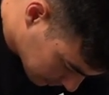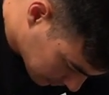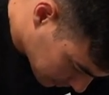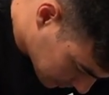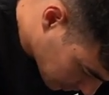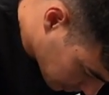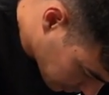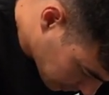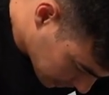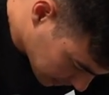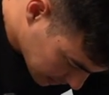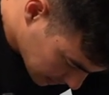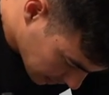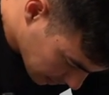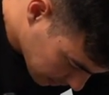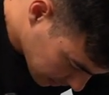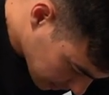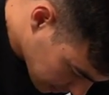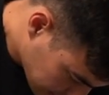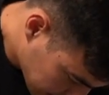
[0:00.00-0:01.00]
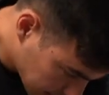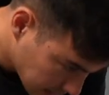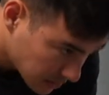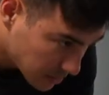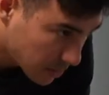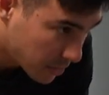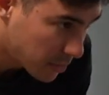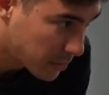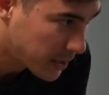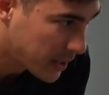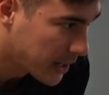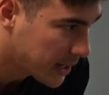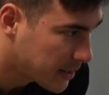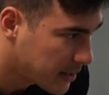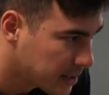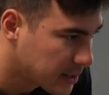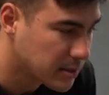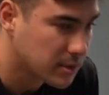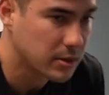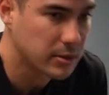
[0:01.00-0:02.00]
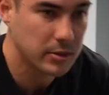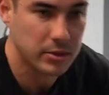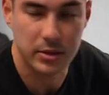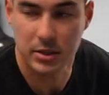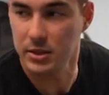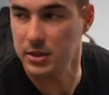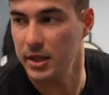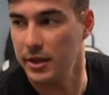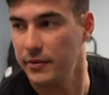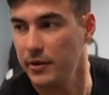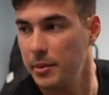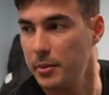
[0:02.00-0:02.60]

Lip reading: So this area, it's okay that's a little stiff.